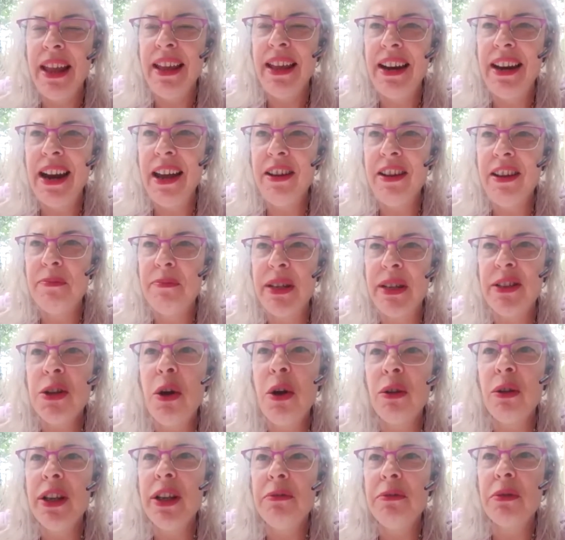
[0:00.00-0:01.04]
I could be
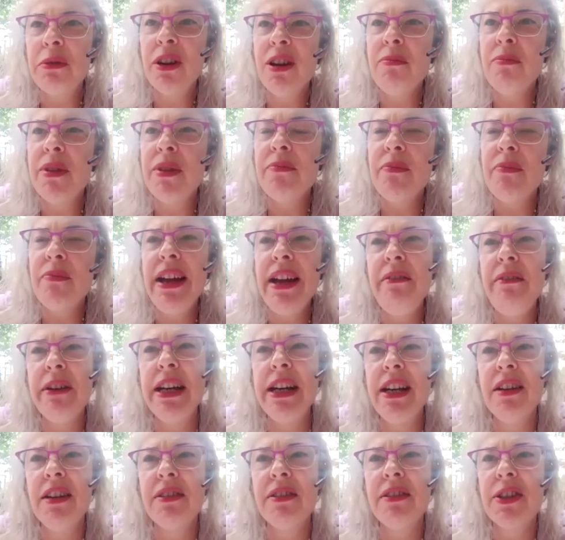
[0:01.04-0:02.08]
totally wrong, but my
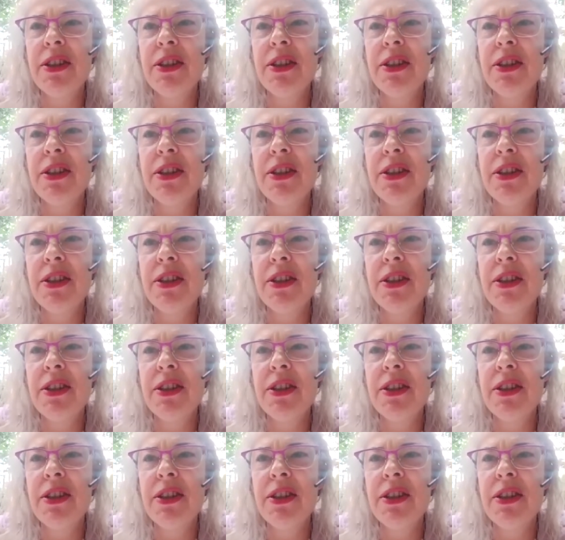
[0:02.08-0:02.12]
reading of the